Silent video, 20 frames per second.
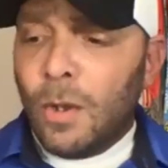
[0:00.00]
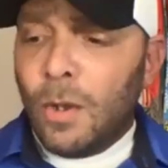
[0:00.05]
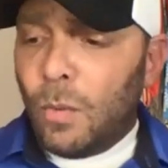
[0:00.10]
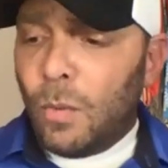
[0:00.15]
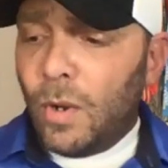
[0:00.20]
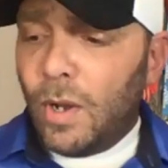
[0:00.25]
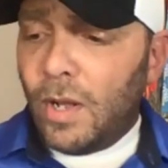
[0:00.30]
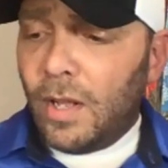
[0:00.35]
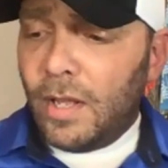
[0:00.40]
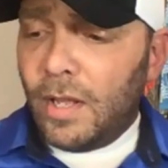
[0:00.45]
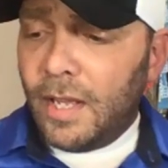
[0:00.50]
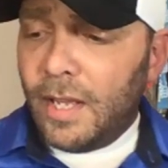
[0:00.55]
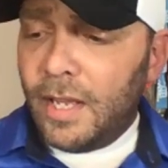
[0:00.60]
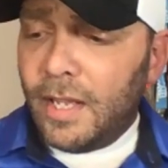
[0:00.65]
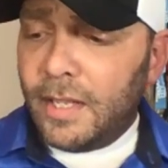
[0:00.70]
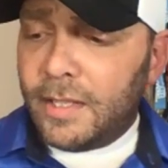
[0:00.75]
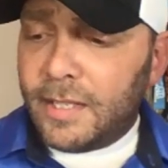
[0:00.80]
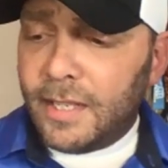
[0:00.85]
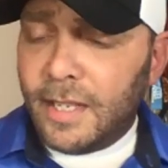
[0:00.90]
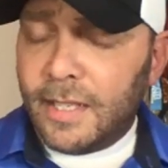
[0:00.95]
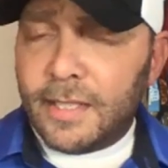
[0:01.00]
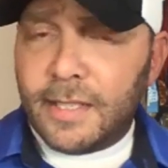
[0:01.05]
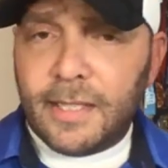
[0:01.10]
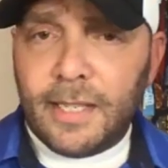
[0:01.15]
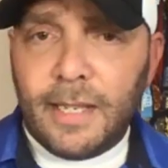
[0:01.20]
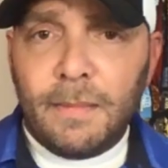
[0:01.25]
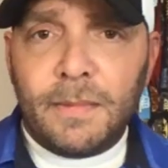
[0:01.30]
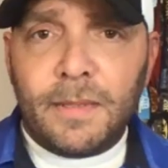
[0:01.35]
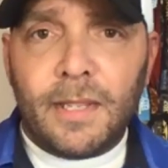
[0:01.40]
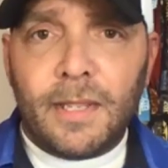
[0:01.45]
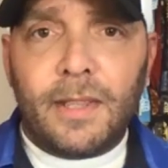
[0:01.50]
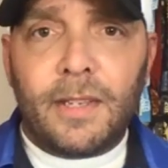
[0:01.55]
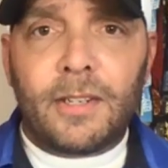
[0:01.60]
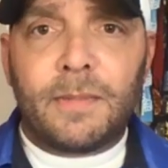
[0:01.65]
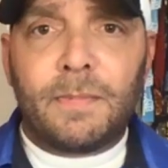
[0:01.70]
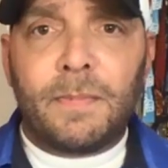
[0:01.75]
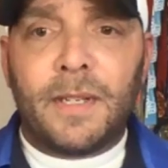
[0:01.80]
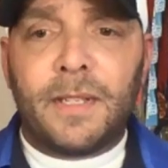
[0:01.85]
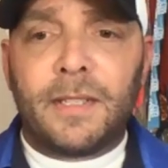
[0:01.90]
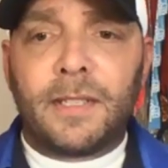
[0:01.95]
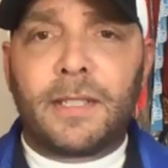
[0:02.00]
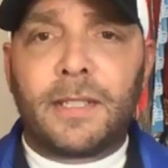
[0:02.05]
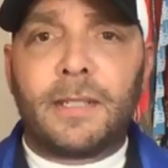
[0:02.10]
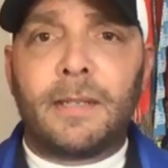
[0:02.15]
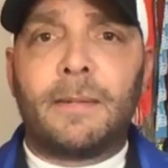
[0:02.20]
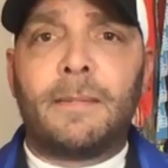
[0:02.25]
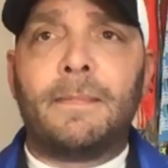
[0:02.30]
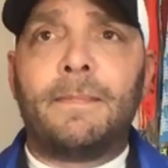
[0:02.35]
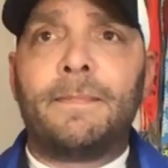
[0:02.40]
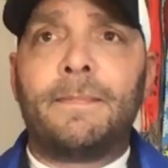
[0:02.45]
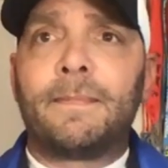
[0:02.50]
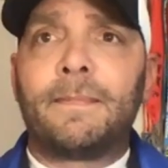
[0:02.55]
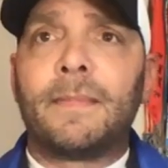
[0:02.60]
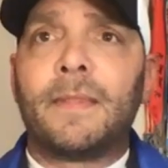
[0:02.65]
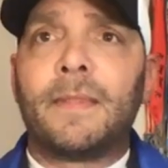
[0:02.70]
Well, it seems that there's been some